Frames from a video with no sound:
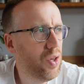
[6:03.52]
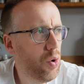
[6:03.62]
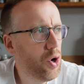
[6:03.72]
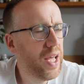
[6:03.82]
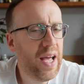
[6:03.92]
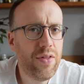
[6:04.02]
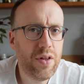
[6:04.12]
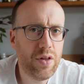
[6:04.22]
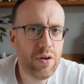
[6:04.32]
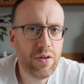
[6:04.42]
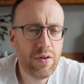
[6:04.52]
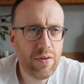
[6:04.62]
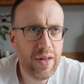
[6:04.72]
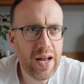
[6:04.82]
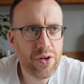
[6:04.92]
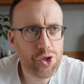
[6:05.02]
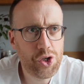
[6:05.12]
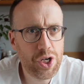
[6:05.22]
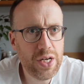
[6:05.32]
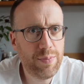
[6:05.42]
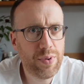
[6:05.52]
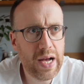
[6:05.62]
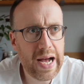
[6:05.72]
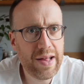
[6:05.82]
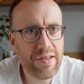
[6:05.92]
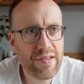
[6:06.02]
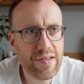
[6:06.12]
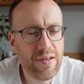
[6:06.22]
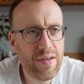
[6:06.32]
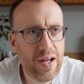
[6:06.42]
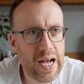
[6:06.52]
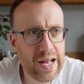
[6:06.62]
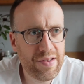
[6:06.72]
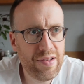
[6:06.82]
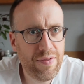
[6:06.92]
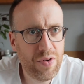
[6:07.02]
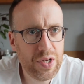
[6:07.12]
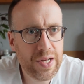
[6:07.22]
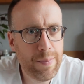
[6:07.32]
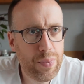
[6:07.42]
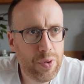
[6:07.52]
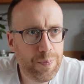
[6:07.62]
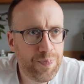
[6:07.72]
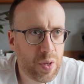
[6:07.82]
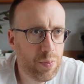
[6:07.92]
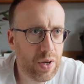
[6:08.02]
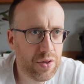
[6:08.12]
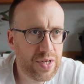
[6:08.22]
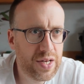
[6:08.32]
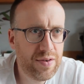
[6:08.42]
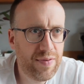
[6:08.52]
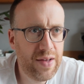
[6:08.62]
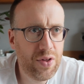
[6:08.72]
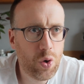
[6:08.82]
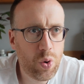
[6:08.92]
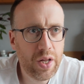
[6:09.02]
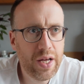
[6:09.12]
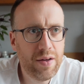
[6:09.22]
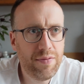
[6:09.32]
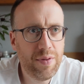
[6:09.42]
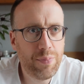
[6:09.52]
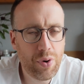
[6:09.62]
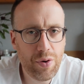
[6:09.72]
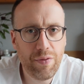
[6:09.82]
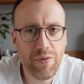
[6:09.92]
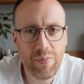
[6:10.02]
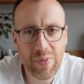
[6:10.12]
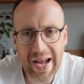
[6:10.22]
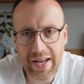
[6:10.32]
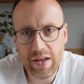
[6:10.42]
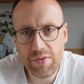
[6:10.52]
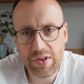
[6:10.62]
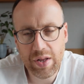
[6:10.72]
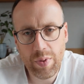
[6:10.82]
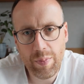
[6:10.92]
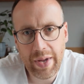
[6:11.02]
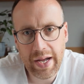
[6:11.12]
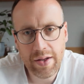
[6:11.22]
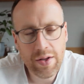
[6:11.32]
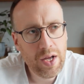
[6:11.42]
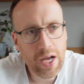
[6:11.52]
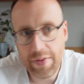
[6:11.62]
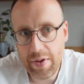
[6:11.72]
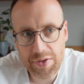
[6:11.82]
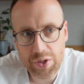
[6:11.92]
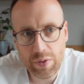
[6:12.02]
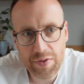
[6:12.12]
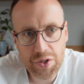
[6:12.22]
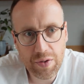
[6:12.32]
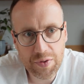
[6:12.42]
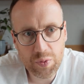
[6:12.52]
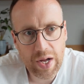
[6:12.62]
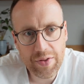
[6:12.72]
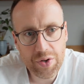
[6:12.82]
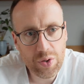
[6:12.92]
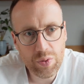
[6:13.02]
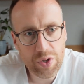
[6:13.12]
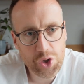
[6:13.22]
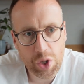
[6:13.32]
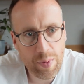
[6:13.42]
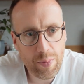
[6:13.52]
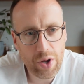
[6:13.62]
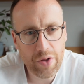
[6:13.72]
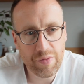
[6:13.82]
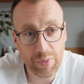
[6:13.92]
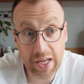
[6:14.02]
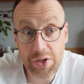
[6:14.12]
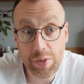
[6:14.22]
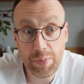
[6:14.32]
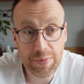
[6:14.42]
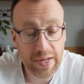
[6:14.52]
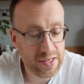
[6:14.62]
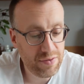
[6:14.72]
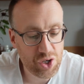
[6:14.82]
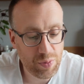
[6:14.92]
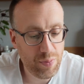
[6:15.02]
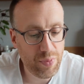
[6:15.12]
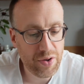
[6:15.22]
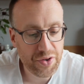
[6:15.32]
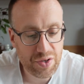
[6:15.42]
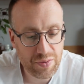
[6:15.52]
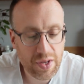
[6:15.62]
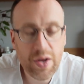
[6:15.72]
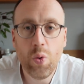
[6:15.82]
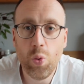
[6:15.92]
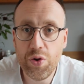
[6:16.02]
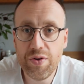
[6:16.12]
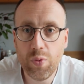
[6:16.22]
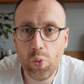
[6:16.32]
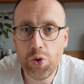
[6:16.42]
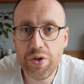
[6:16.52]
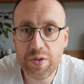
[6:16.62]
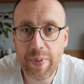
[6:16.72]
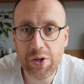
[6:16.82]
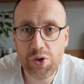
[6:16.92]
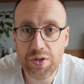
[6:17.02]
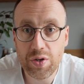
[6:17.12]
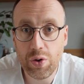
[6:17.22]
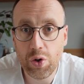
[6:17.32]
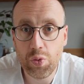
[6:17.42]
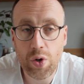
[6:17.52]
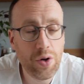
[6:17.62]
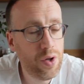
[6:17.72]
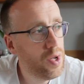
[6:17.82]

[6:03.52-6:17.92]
They're okay, they aren't as cheap as Asda, for example, but I tend to find the quality of the product from IKEA is a little bit better. And they obviously do other stuff as well. They do the chopping boards from a kitchen perspective, chopping boards, wooden spatulas are a good one.